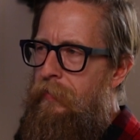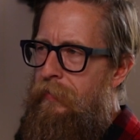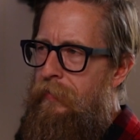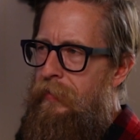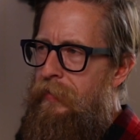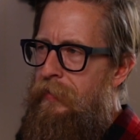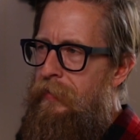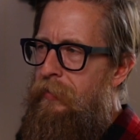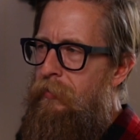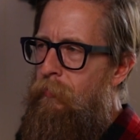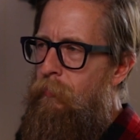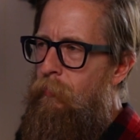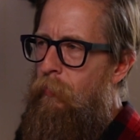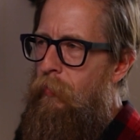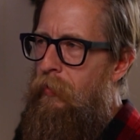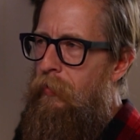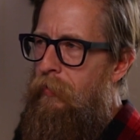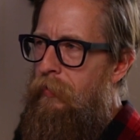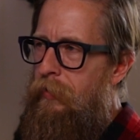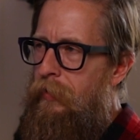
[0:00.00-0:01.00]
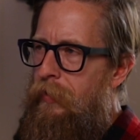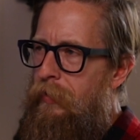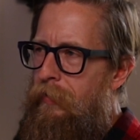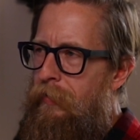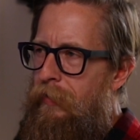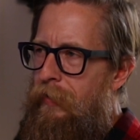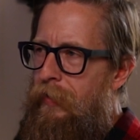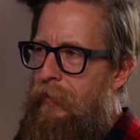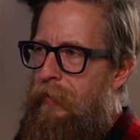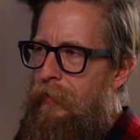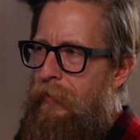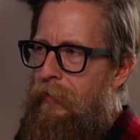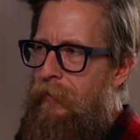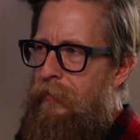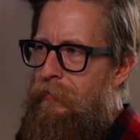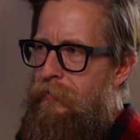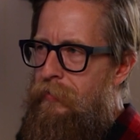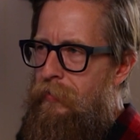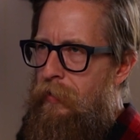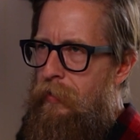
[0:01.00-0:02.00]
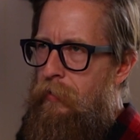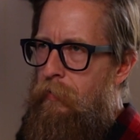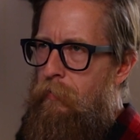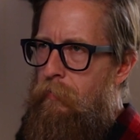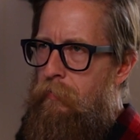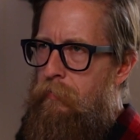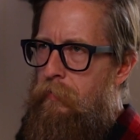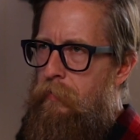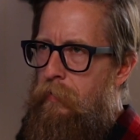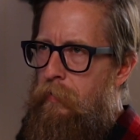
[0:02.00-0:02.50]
that they needed work. So I don't